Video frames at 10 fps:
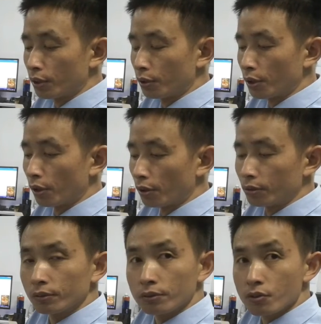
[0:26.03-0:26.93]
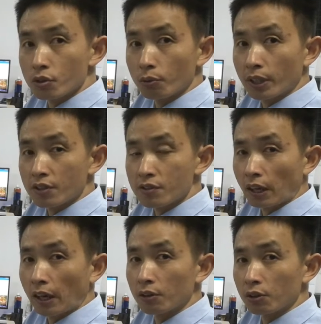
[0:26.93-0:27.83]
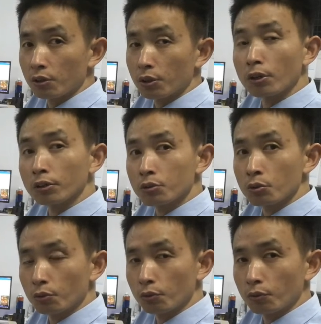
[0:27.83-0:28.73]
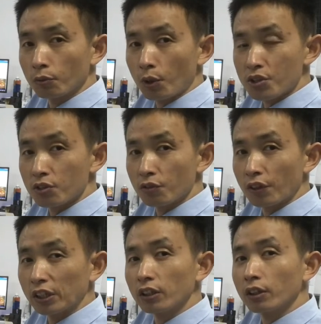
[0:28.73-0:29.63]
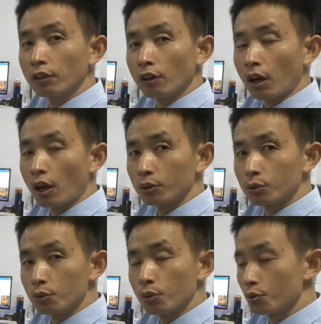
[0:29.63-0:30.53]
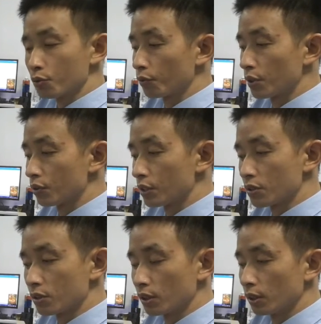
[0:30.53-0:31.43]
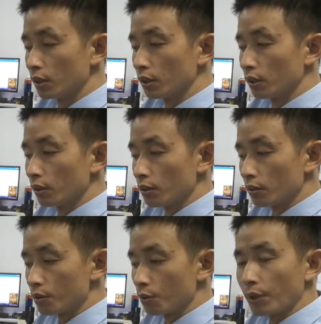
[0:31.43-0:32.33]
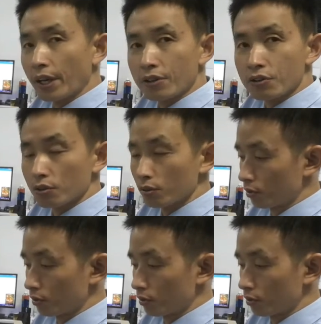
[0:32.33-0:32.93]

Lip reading: QR code. So we can scan the QR code to watching the video how to use with this unit.